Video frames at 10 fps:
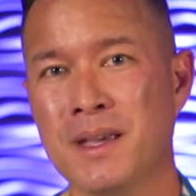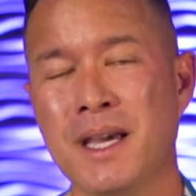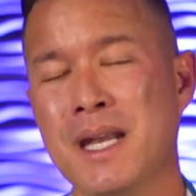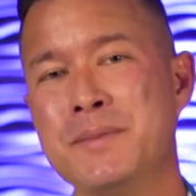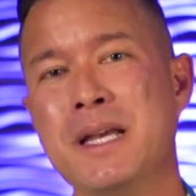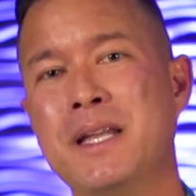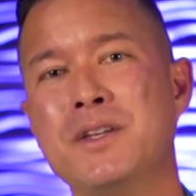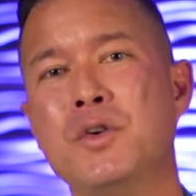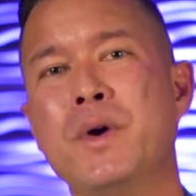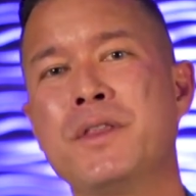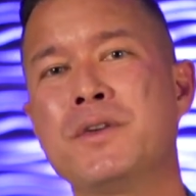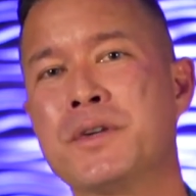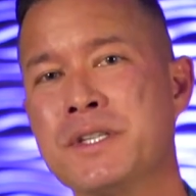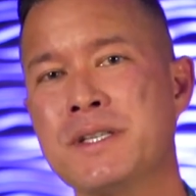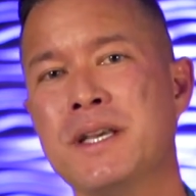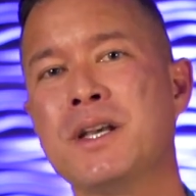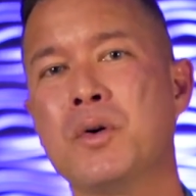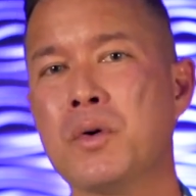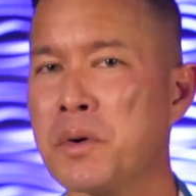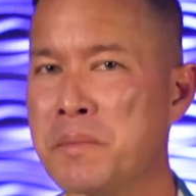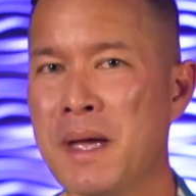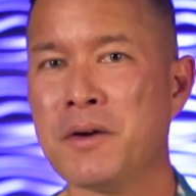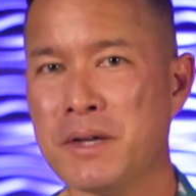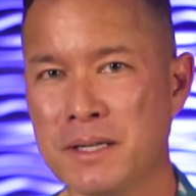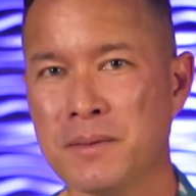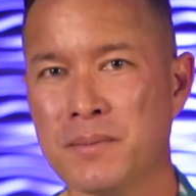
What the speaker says: And I'm telling you, whether you're single or married,